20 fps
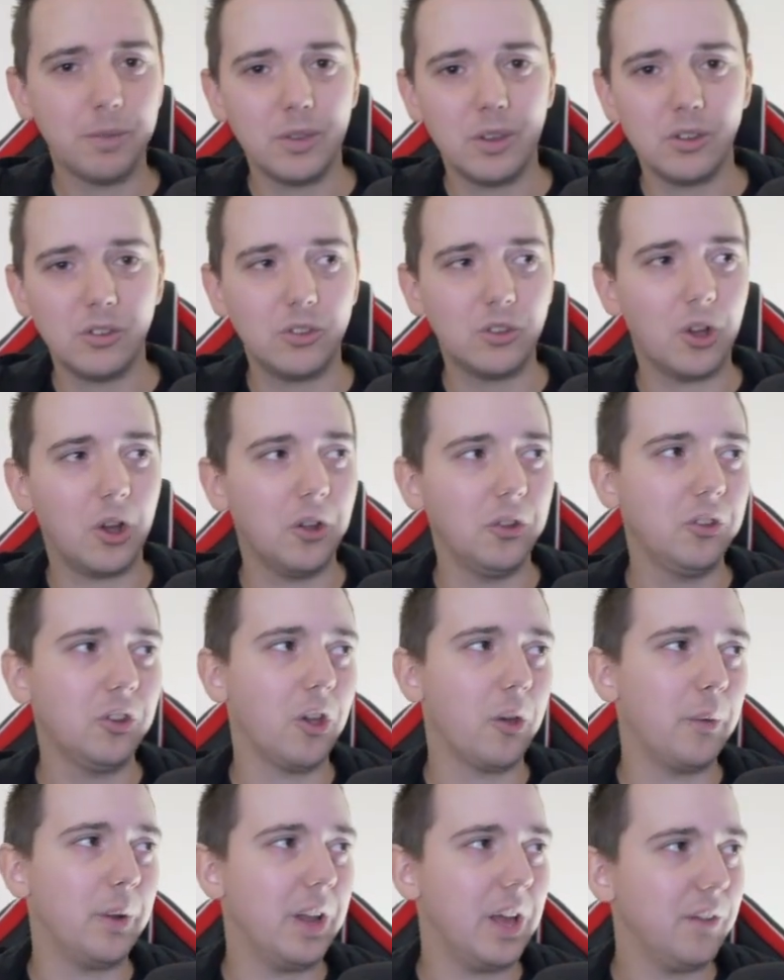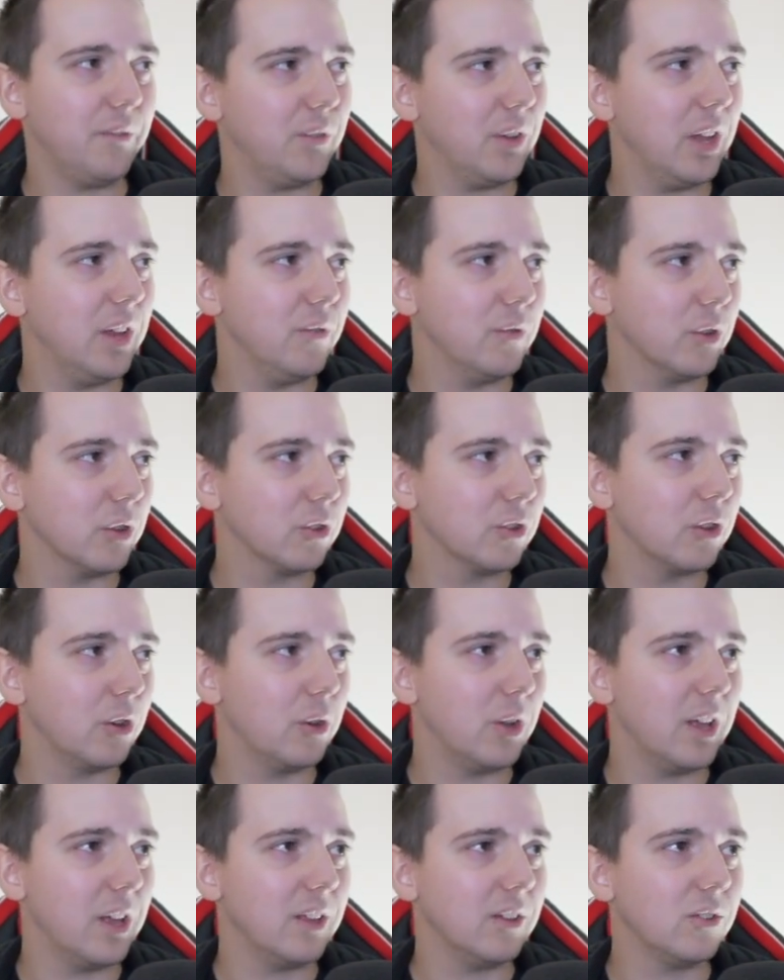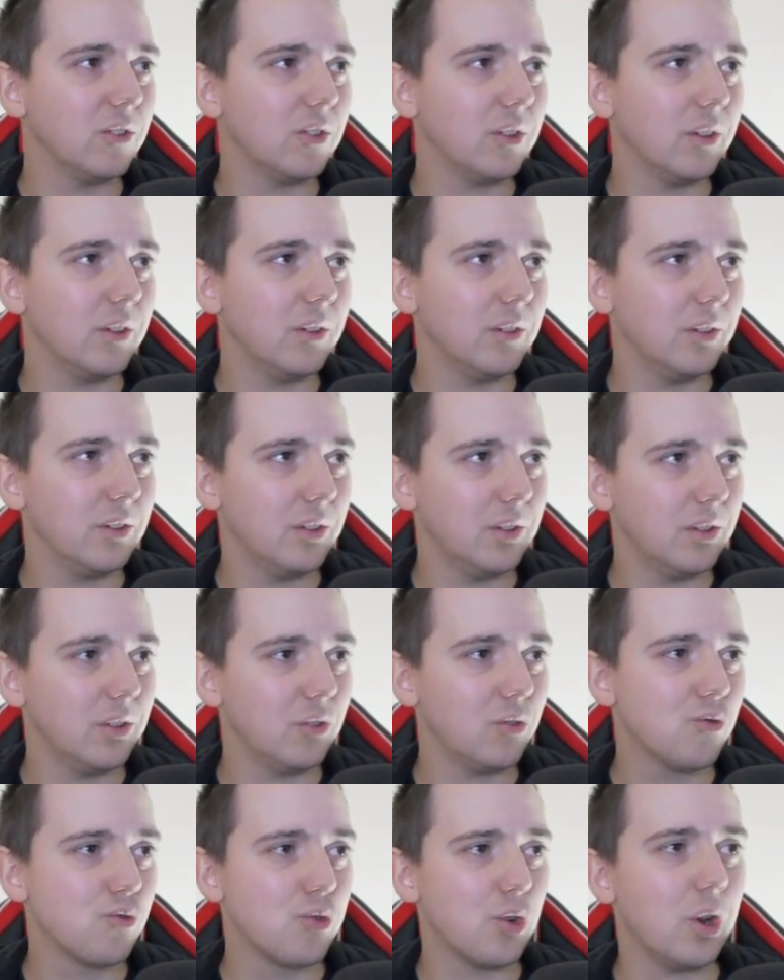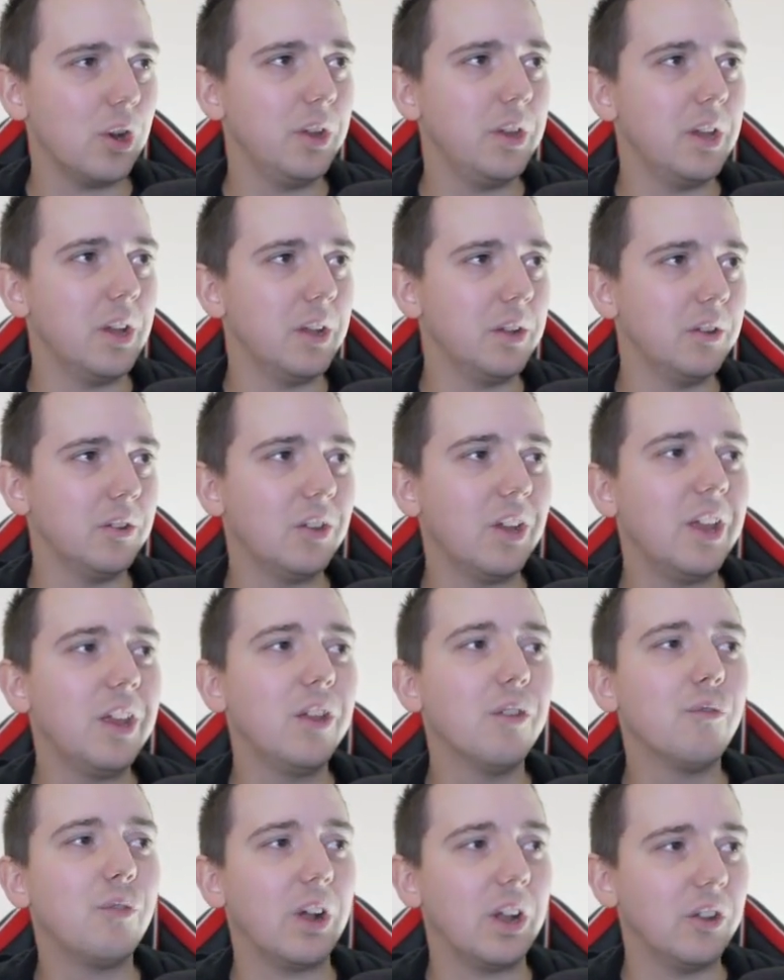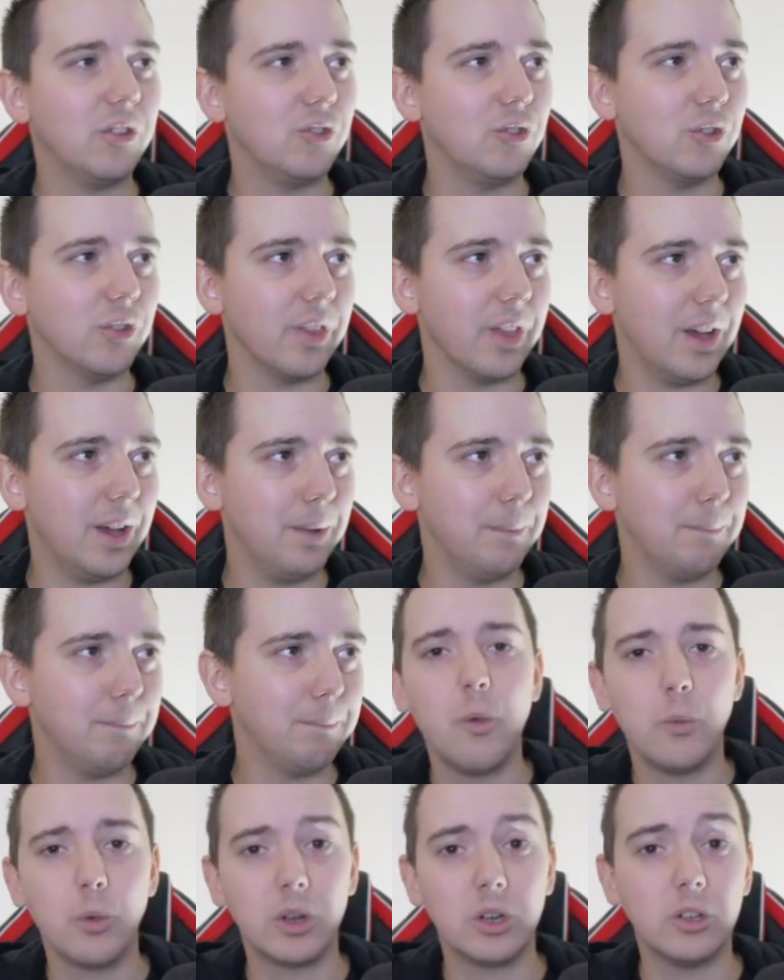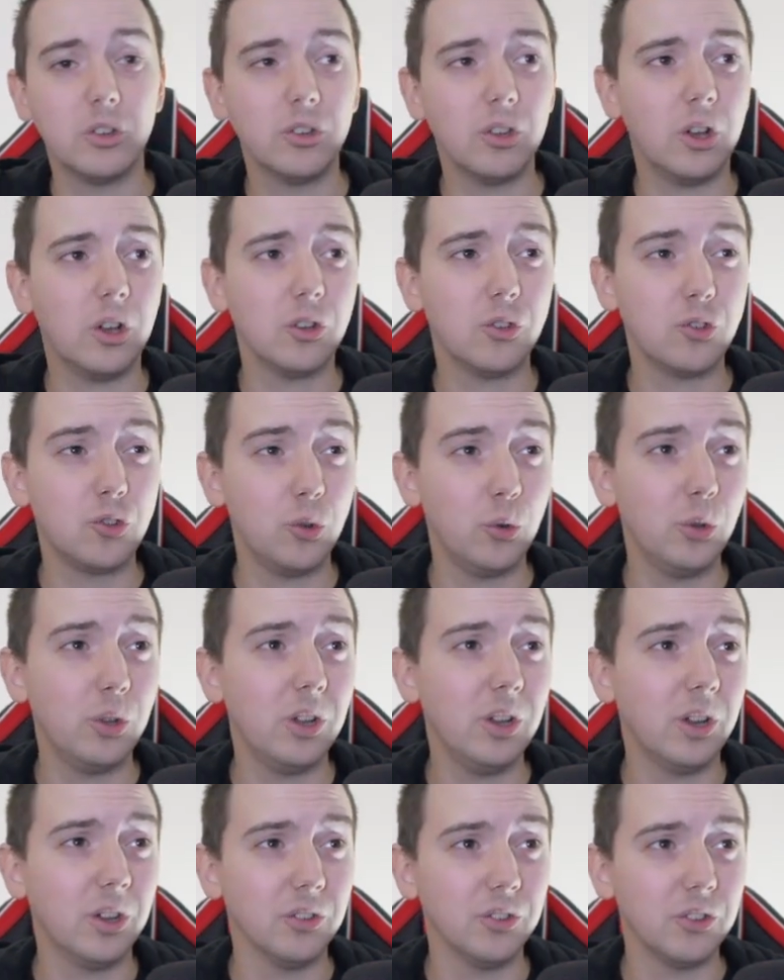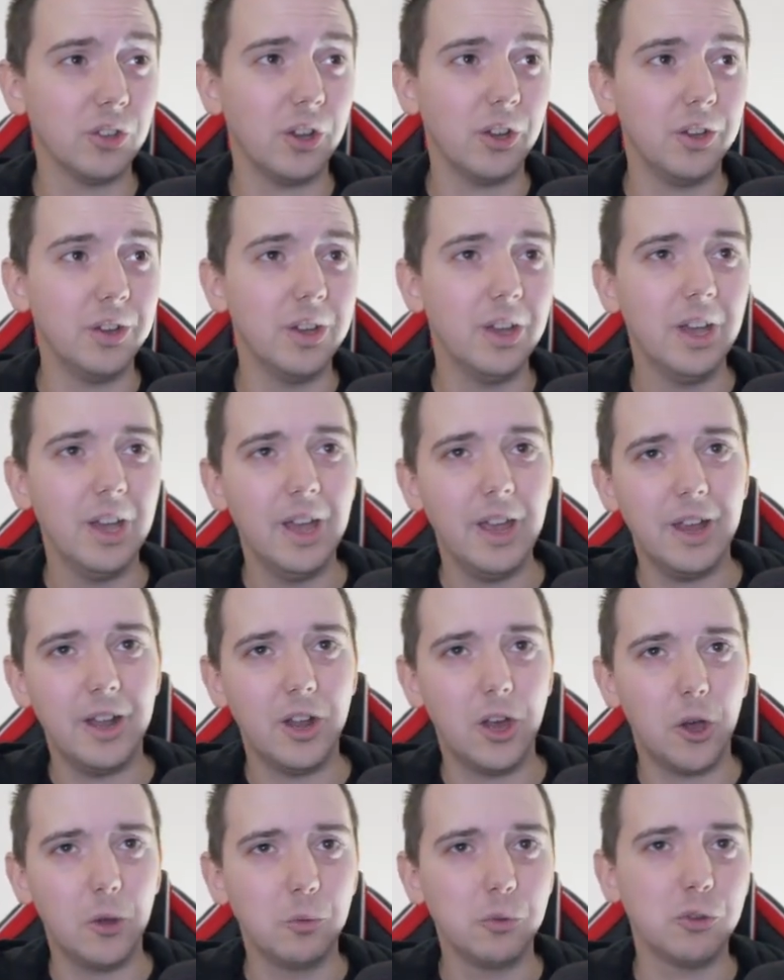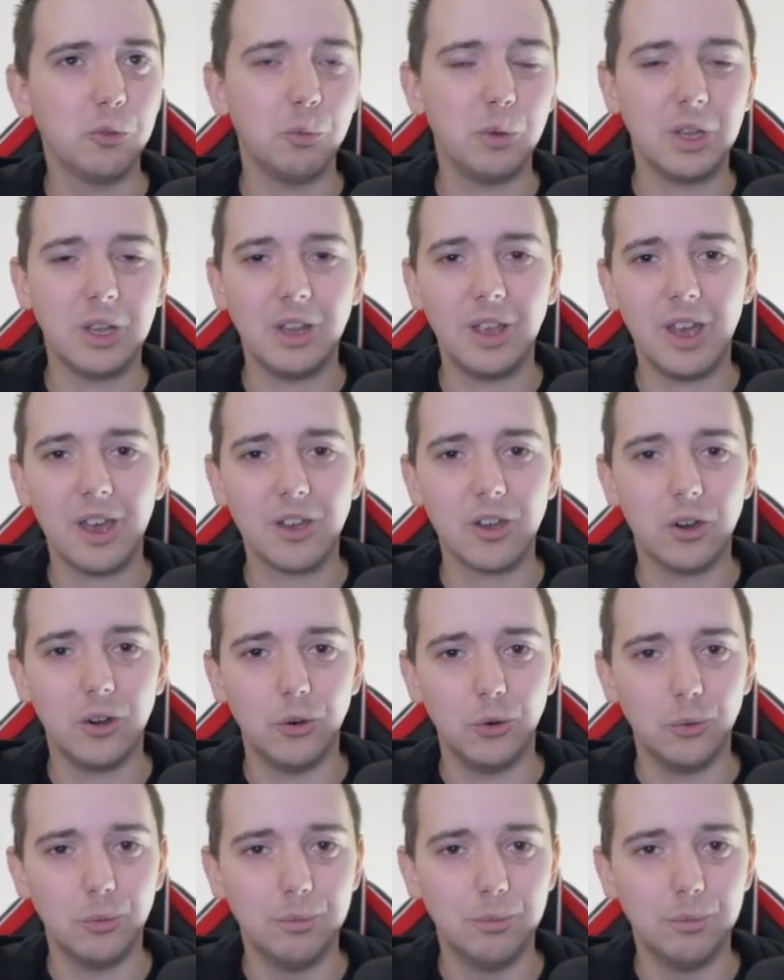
starting to go in our favour. So let's try and take advantage of that. We're going to start shooting on sight in hopes that we can get a goal.